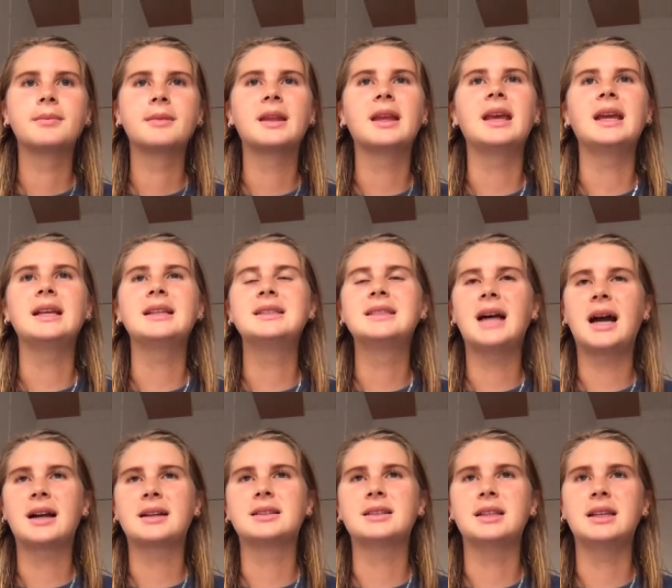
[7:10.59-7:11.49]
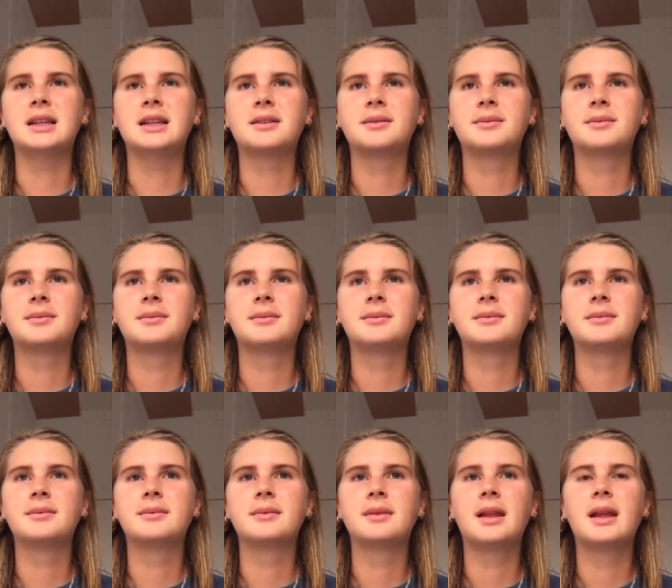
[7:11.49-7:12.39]
Exactly.
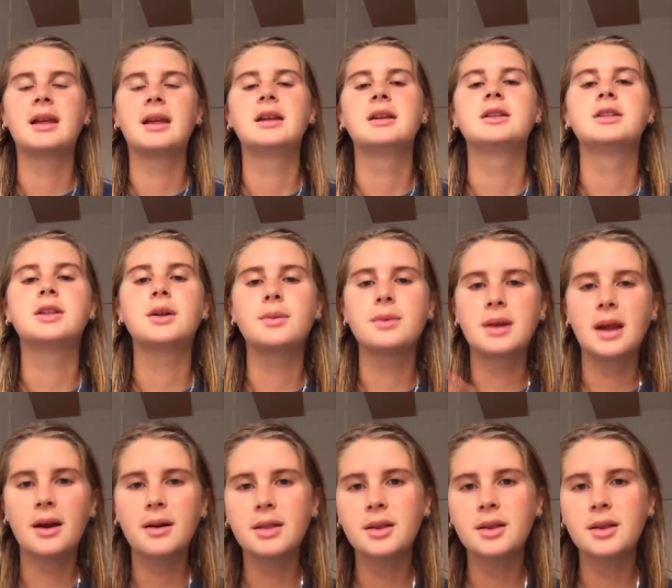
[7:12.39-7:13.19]
So now